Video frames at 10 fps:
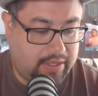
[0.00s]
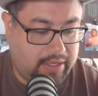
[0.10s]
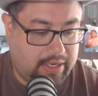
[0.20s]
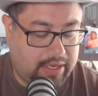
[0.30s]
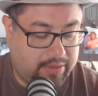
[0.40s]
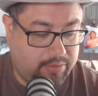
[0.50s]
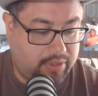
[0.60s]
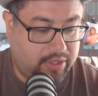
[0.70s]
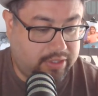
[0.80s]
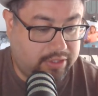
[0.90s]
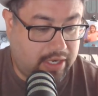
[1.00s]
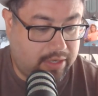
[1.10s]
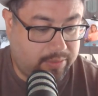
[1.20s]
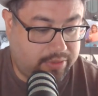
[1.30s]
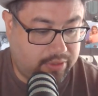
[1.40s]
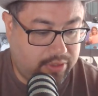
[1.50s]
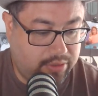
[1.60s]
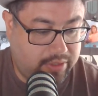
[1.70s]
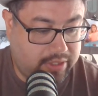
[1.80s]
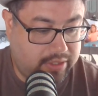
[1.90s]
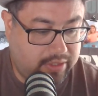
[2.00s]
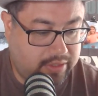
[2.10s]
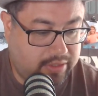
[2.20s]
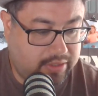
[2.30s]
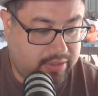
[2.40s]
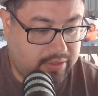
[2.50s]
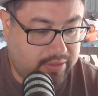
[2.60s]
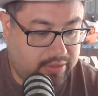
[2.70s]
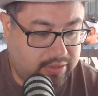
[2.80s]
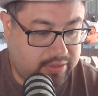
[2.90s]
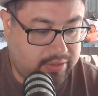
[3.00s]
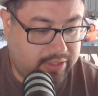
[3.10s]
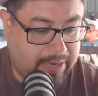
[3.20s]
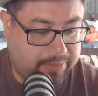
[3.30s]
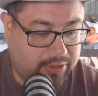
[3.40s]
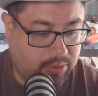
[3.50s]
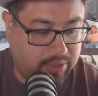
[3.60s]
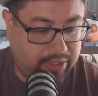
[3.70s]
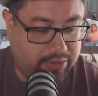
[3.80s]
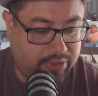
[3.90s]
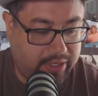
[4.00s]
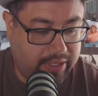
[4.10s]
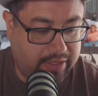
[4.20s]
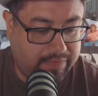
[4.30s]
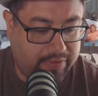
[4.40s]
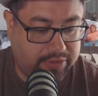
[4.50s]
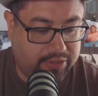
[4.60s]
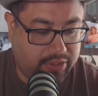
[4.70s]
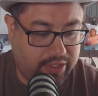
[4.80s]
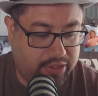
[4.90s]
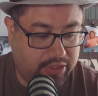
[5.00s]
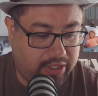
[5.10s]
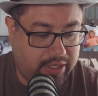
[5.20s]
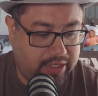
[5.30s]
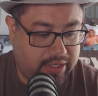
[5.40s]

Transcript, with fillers: And we're going to start with Luke chapter 23 and verse 33.